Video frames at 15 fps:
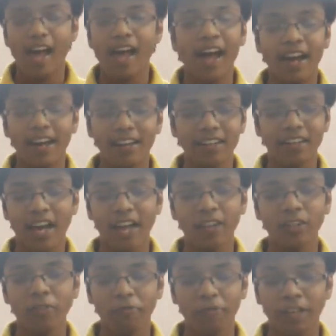and I
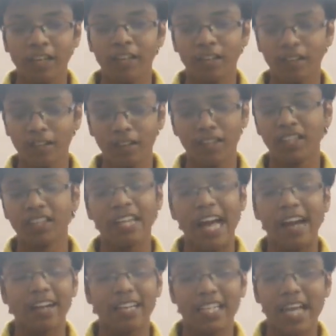don't feel
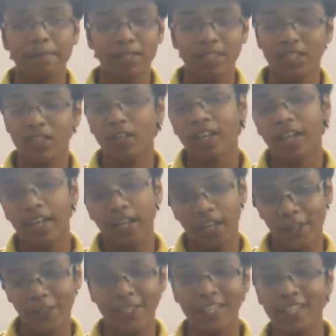that Samsung's gonna
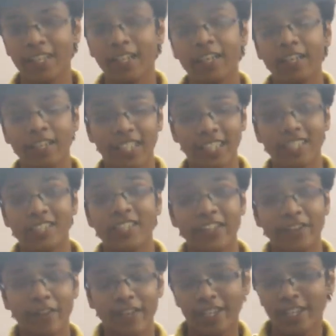include it in this
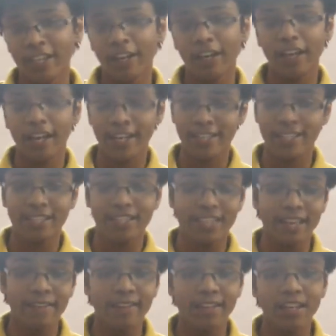generation
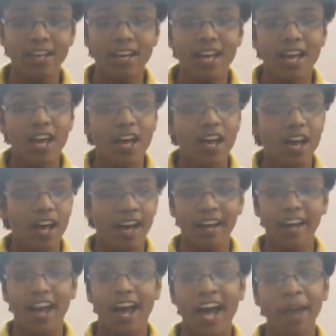S7.
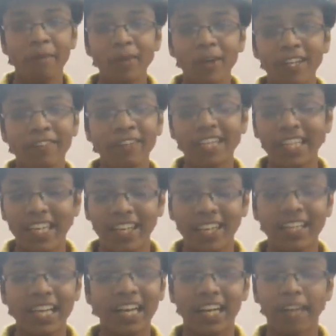And I'm not even
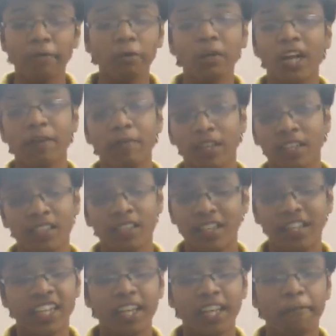thinking that it would come
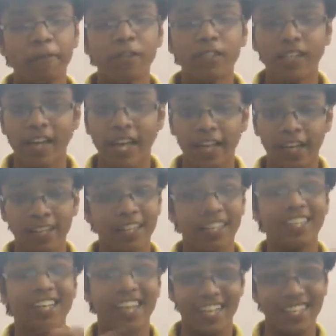in near future, like
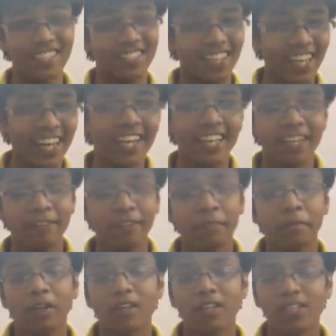in the S8
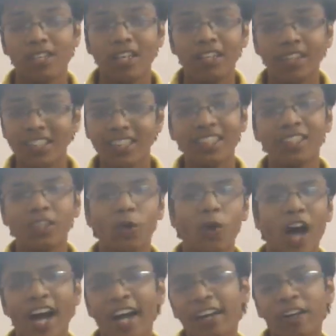even, because this is
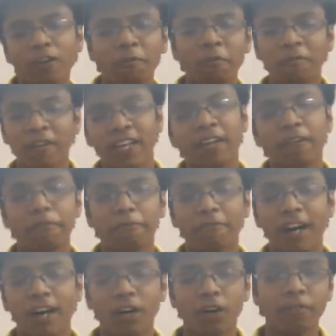kind of a very
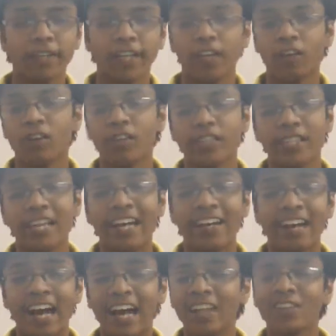far off technology,
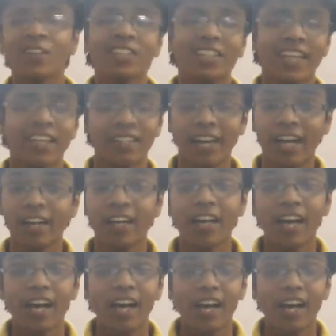and I don't think that